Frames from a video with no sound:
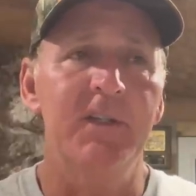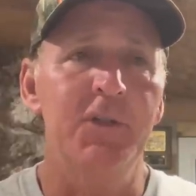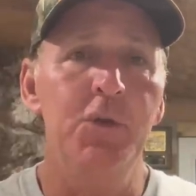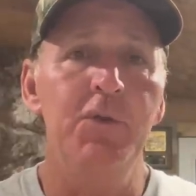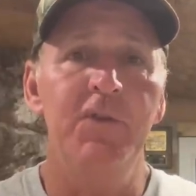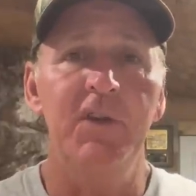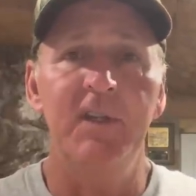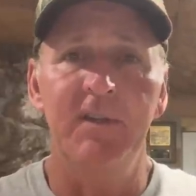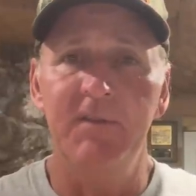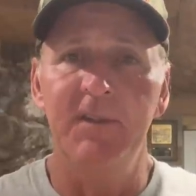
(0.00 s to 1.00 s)
2 foot
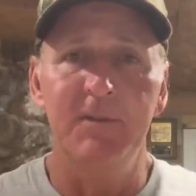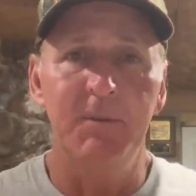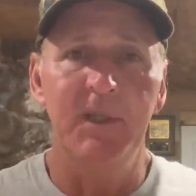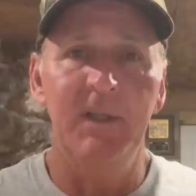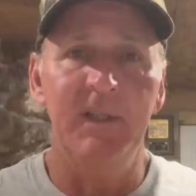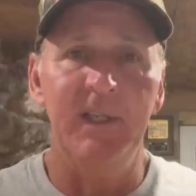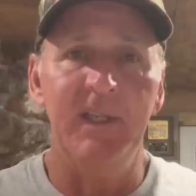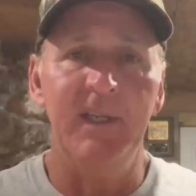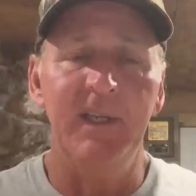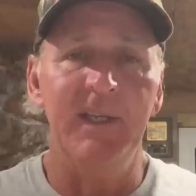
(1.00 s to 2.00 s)
in
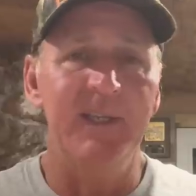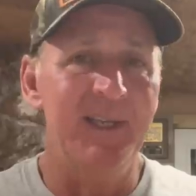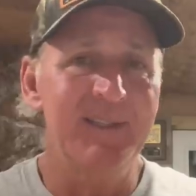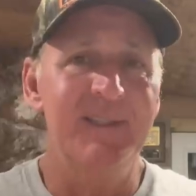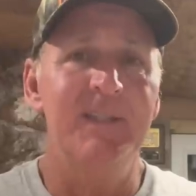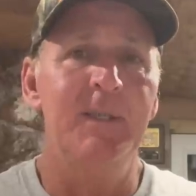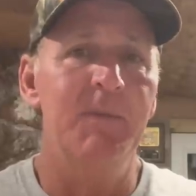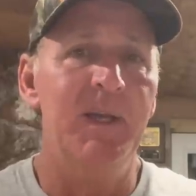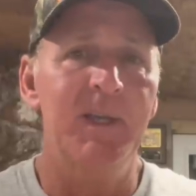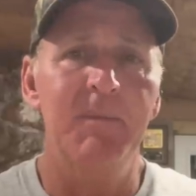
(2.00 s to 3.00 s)
visibility, it doesn't seem
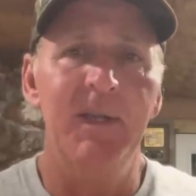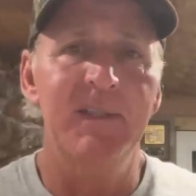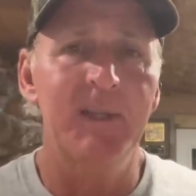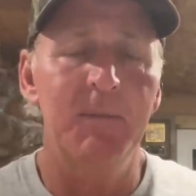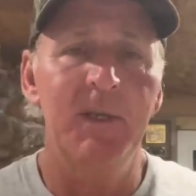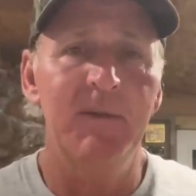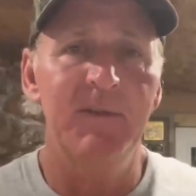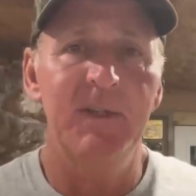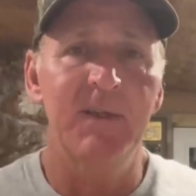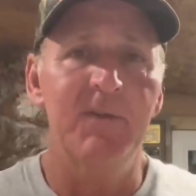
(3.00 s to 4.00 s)
like it makes that big of a
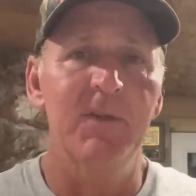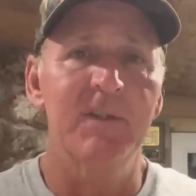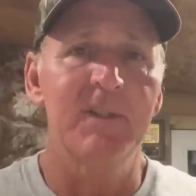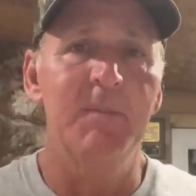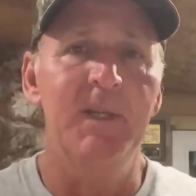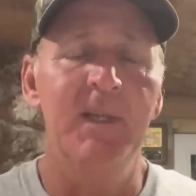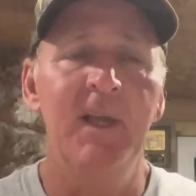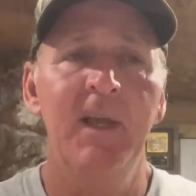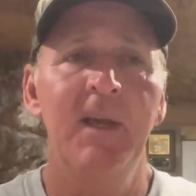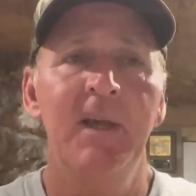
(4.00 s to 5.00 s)
difference. I mean,
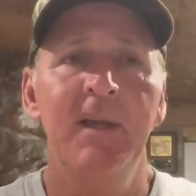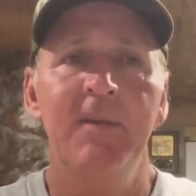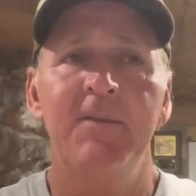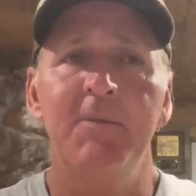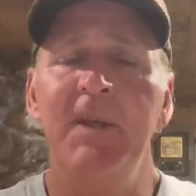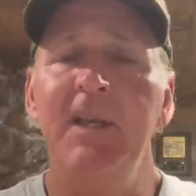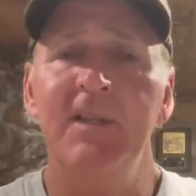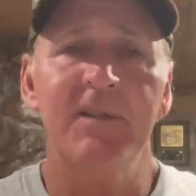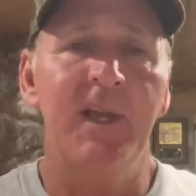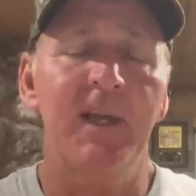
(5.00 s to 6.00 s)
for me,
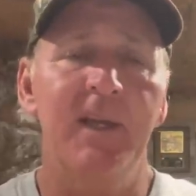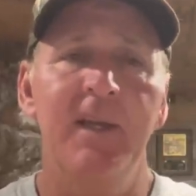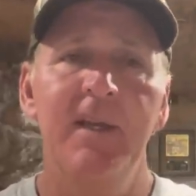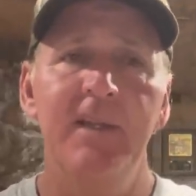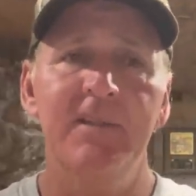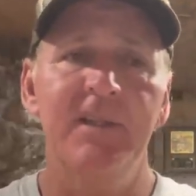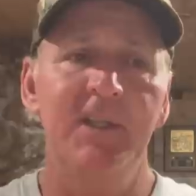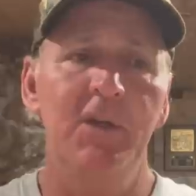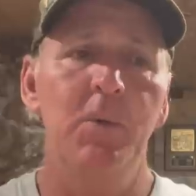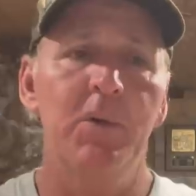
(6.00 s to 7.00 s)
it's like, it's a
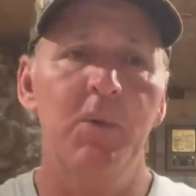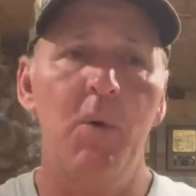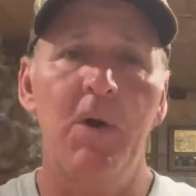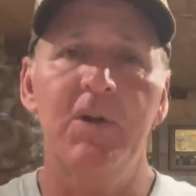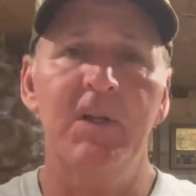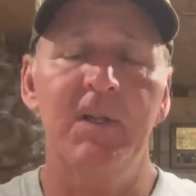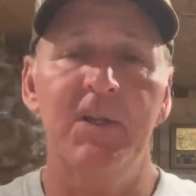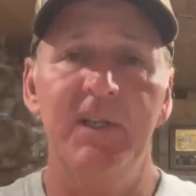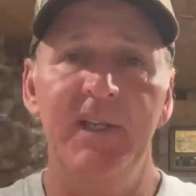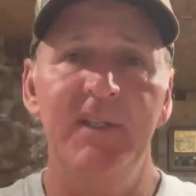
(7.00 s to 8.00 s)
deal where the water
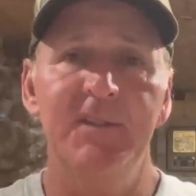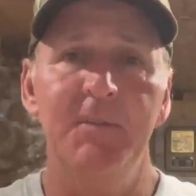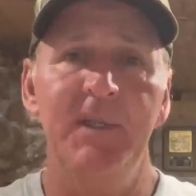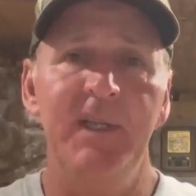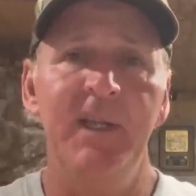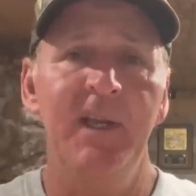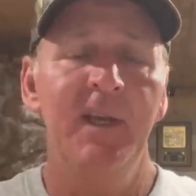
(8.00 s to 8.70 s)
clarity needs to be,